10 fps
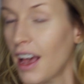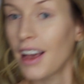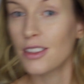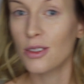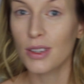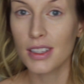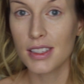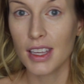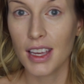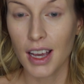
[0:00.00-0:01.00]
As you can
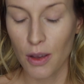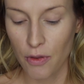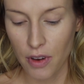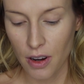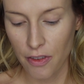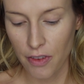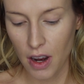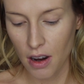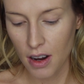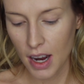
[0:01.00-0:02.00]
see, I'm very
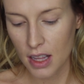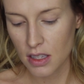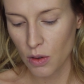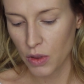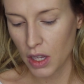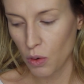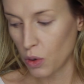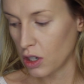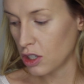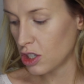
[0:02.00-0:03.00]
fair, and so the
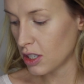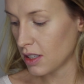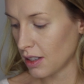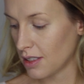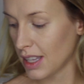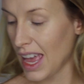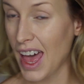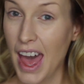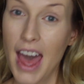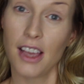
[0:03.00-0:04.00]
orange just looks
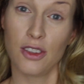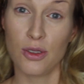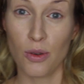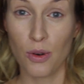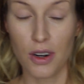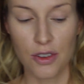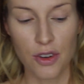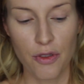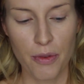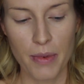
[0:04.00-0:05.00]
extra orange
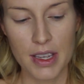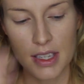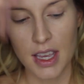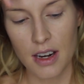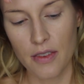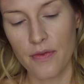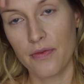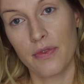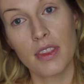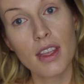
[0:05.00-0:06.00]
for my skin.
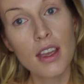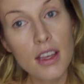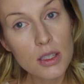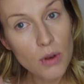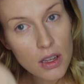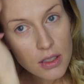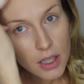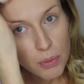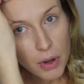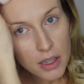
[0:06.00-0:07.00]
So we're also
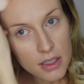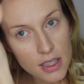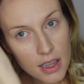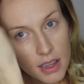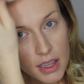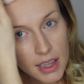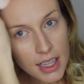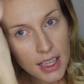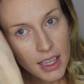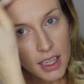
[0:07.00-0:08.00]
gonna put just a
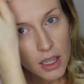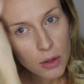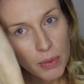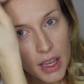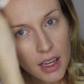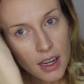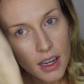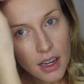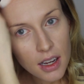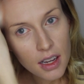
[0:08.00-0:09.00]
little bit
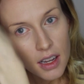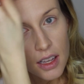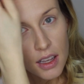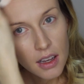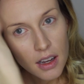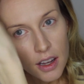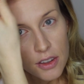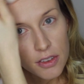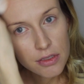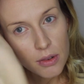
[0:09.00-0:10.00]
on
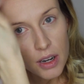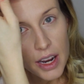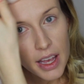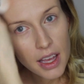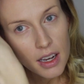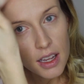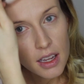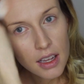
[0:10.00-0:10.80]
the forehead.